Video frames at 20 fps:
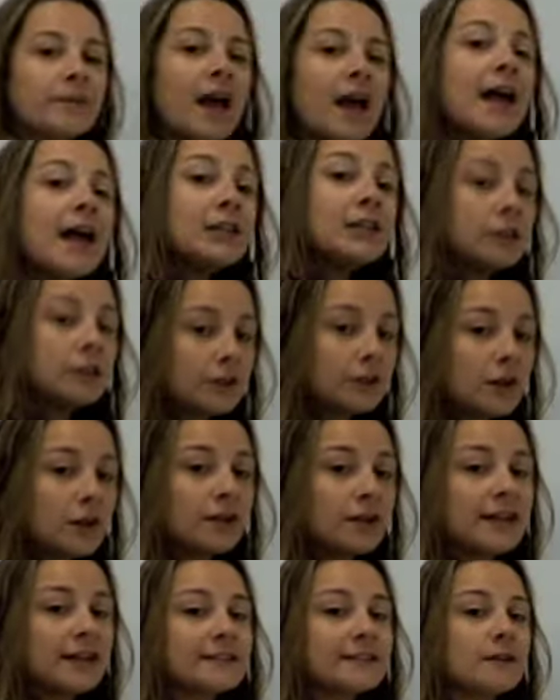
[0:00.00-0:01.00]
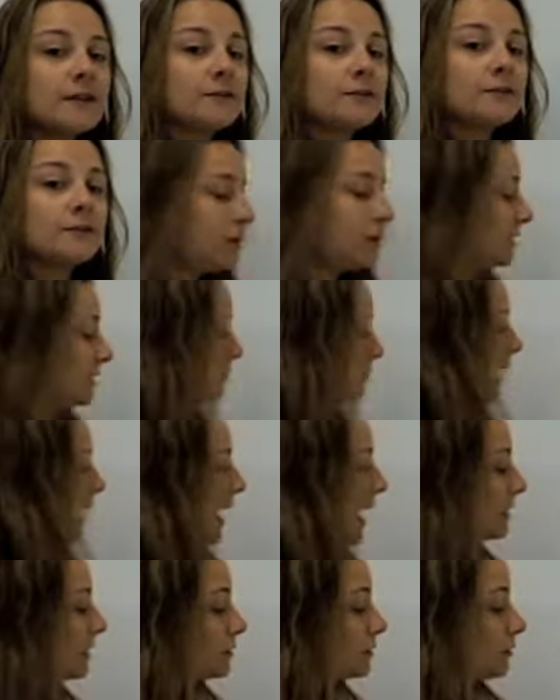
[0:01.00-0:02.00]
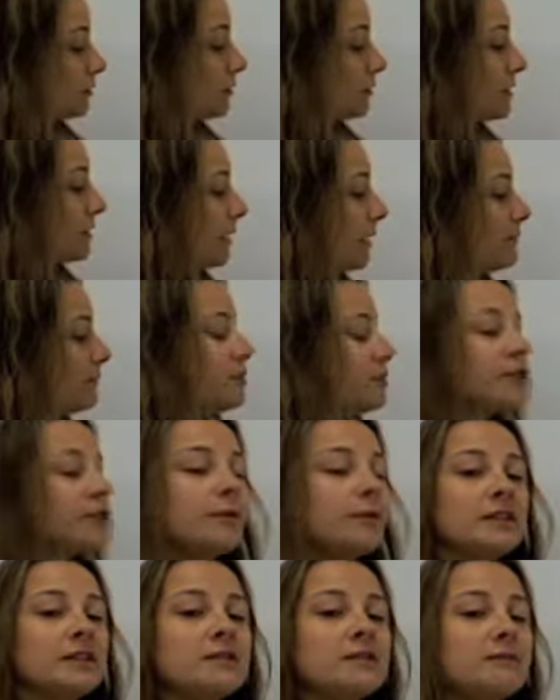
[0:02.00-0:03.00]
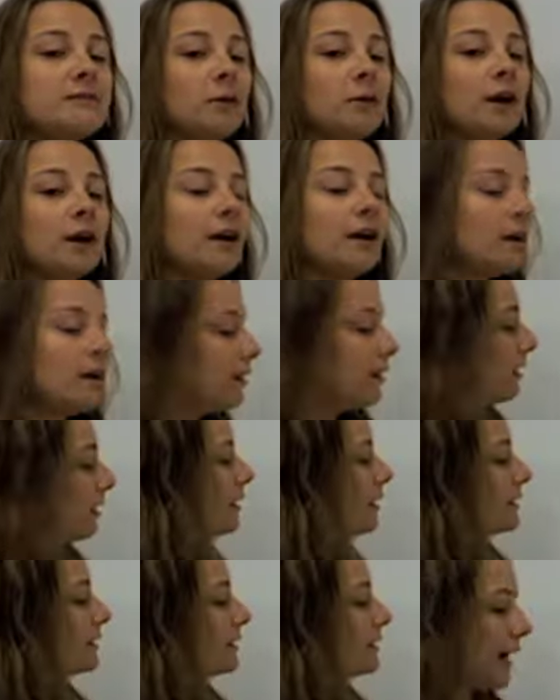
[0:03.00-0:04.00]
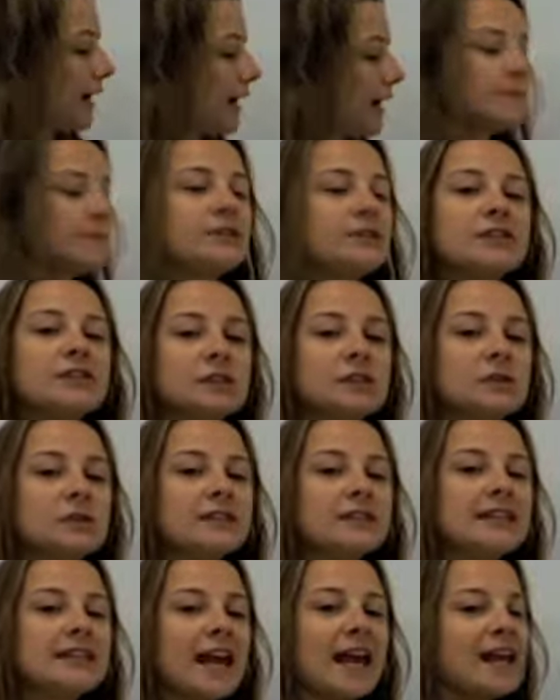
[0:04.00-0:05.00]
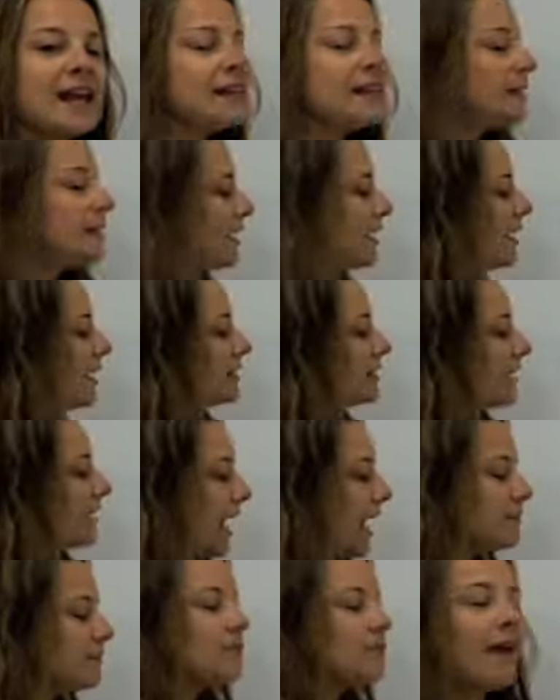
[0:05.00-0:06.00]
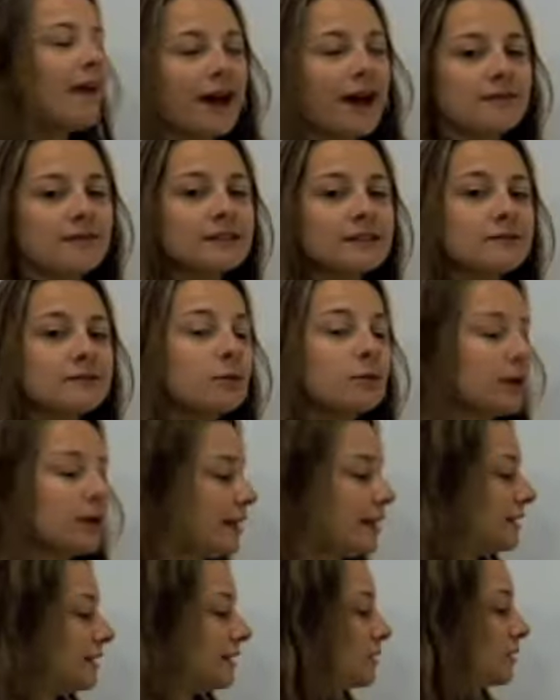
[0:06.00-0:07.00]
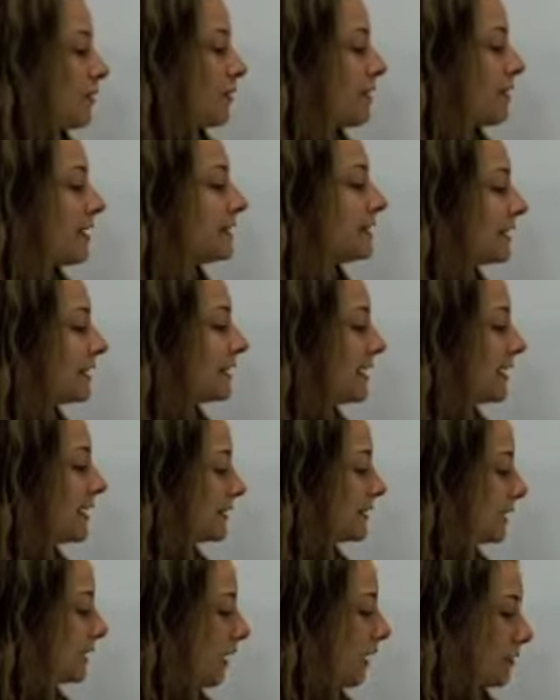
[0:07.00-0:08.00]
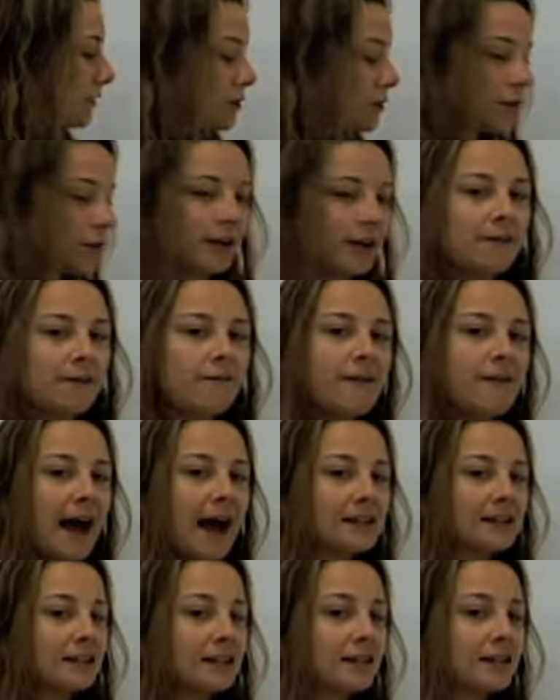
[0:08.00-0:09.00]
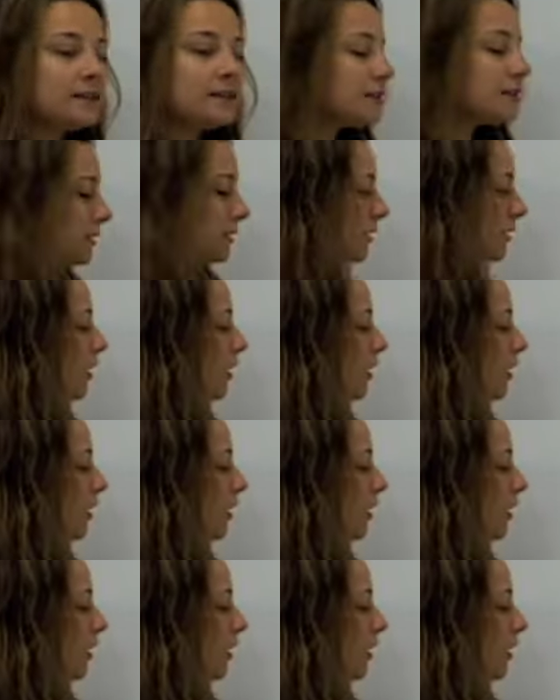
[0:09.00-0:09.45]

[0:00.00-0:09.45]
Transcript: And you'll notice if you multiply 2 times 2 is 4, times 2 is 8, times 5 is 40. So this is our string of factors,